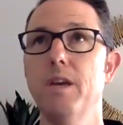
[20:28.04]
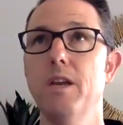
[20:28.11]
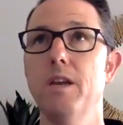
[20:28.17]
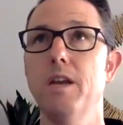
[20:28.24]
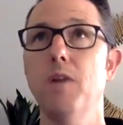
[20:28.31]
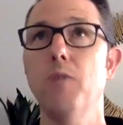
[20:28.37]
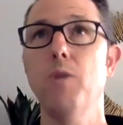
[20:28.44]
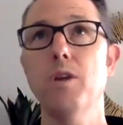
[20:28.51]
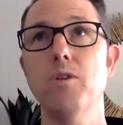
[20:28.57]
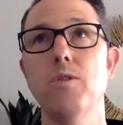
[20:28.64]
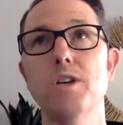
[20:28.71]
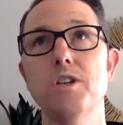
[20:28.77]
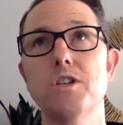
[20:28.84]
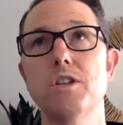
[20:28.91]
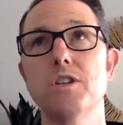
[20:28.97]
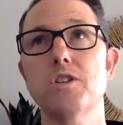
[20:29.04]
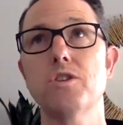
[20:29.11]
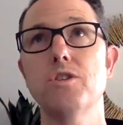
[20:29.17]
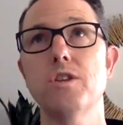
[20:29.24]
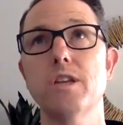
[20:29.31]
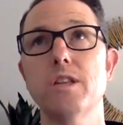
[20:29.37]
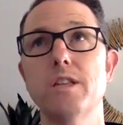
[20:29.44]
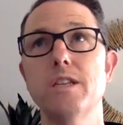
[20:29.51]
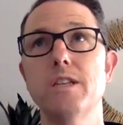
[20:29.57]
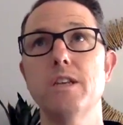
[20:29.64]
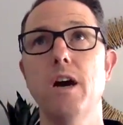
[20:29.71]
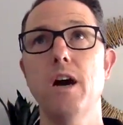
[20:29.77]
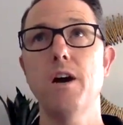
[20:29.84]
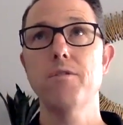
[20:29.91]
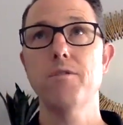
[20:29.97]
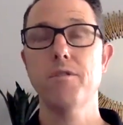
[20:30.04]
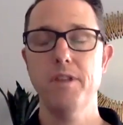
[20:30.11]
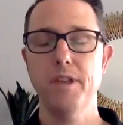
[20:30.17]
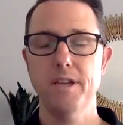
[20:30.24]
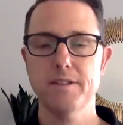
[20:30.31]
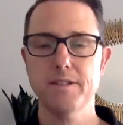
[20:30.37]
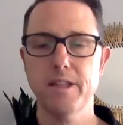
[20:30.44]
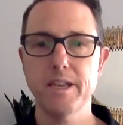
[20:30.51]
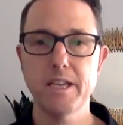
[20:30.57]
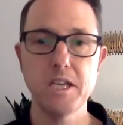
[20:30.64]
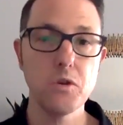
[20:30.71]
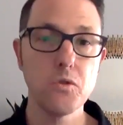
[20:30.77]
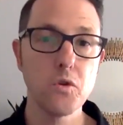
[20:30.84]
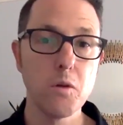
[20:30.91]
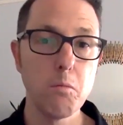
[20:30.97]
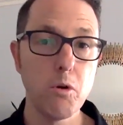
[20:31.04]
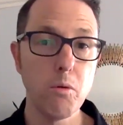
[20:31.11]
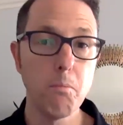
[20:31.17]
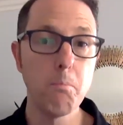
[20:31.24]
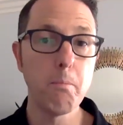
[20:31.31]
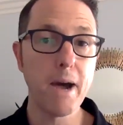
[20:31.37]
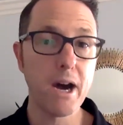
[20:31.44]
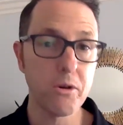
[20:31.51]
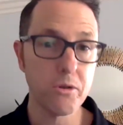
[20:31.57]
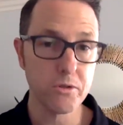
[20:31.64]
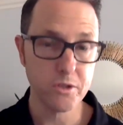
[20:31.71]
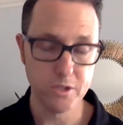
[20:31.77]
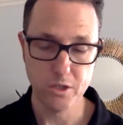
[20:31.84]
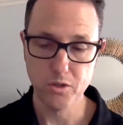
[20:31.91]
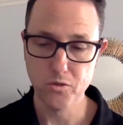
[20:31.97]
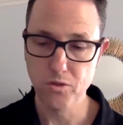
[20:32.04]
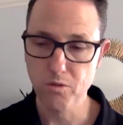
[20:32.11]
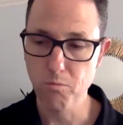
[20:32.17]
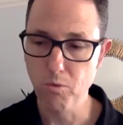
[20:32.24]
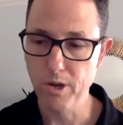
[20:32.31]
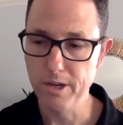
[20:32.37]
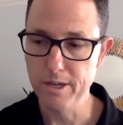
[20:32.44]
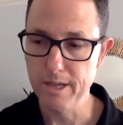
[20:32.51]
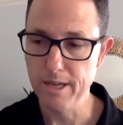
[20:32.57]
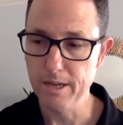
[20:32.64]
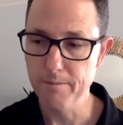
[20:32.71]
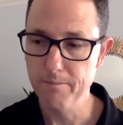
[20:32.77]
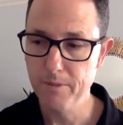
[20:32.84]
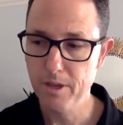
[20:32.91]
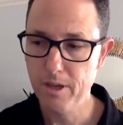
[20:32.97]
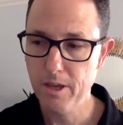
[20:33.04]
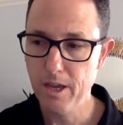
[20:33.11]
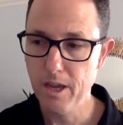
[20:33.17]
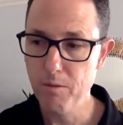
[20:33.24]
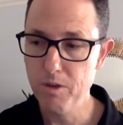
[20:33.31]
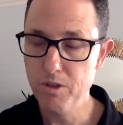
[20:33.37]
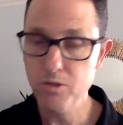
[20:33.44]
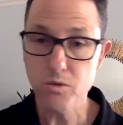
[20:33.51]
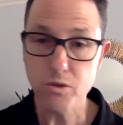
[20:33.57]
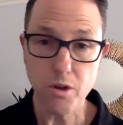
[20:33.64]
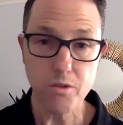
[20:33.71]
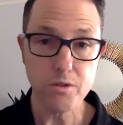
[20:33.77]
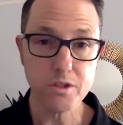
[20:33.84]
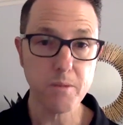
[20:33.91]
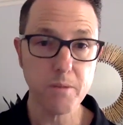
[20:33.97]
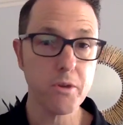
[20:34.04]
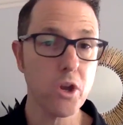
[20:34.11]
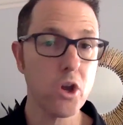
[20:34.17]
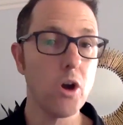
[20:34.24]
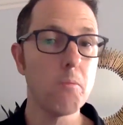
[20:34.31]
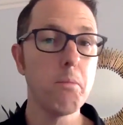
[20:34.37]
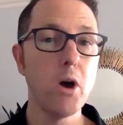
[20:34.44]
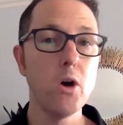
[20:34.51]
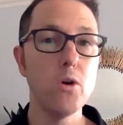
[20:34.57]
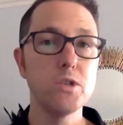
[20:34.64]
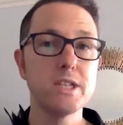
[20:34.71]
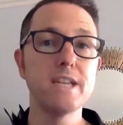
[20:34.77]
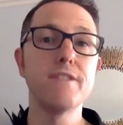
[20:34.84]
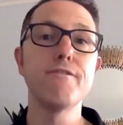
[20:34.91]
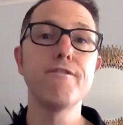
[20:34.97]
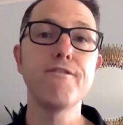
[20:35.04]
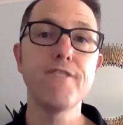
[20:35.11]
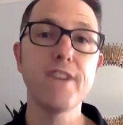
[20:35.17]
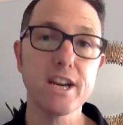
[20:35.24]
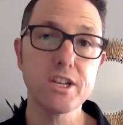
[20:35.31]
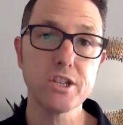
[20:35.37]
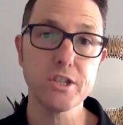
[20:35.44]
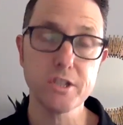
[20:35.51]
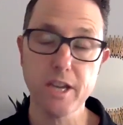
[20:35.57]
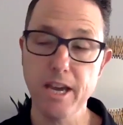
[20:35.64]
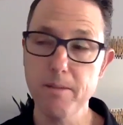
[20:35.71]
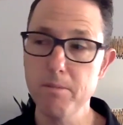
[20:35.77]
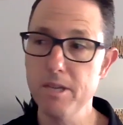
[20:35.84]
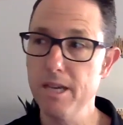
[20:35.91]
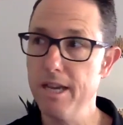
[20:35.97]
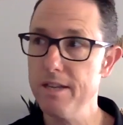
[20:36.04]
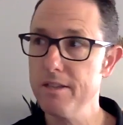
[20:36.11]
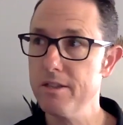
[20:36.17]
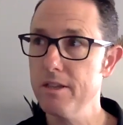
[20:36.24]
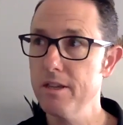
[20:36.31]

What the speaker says: Now, one question is, could it lead to other things like irritable bowel syndrome one day? And we do know there's something called post-infectious IBS.